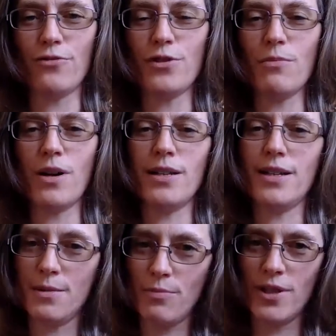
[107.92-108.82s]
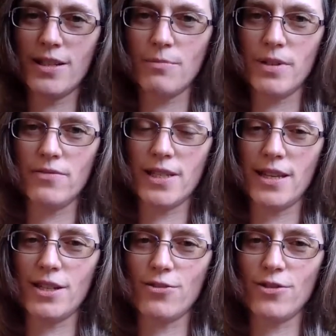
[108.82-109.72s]
You might need to put a little bit of
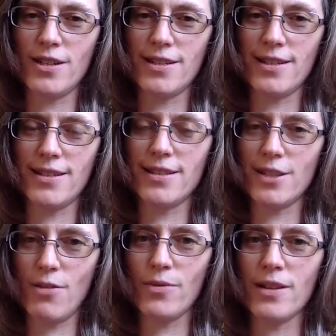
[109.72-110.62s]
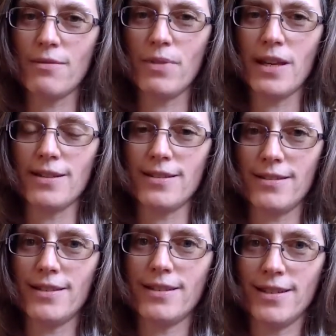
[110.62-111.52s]
attention on it to start with,
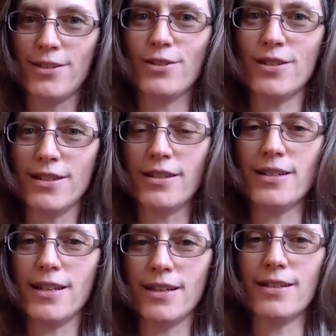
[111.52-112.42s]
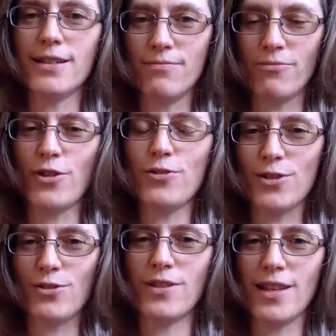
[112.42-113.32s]
because you're learning and you
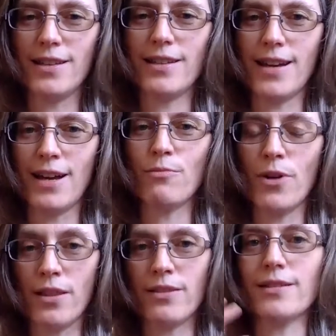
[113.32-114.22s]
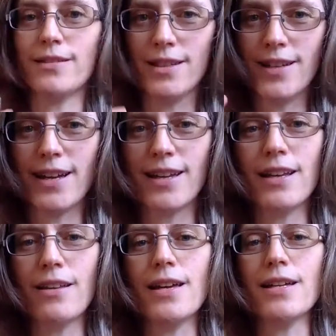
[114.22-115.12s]
focus on the out breath and you can
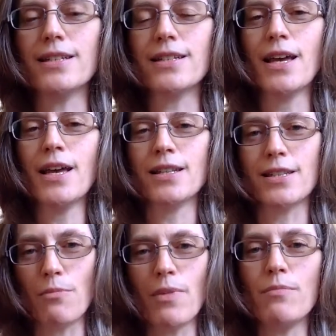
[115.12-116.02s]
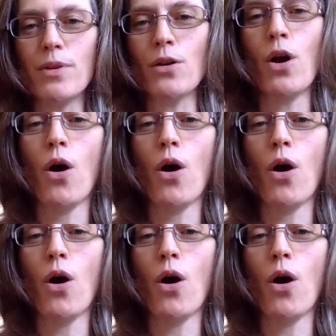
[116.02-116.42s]
get lightheaded. So maybe you